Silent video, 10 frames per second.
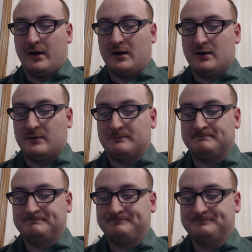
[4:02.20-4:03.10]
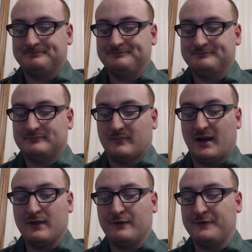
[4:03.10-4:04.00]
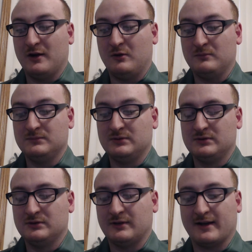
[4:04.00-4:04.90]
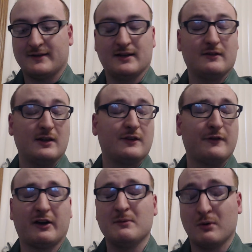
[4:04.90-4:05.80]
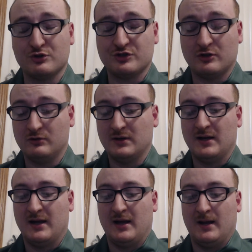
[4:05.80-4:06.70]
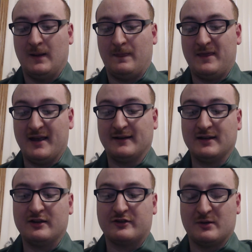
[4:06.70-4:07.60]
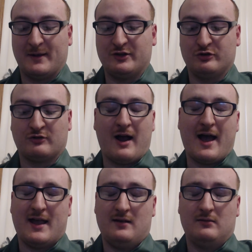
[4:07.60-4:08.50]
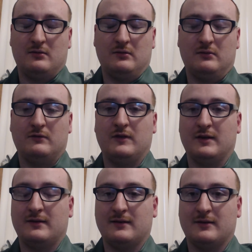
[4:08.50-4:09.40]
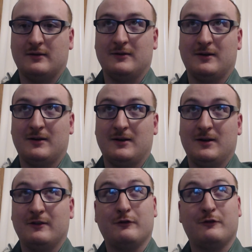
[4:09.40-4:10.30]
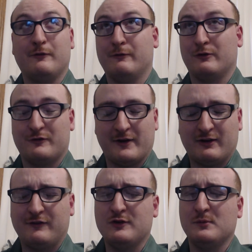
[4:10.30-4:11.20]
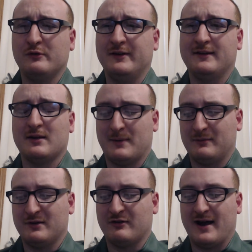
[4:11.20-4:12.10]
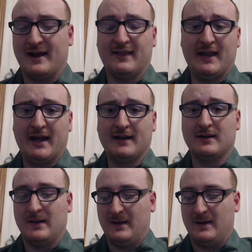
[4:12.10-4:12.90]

Um, and the film, like I said, it's very emotional the ending's going to make you cry. This, this there's very few movies that make me cry in the end.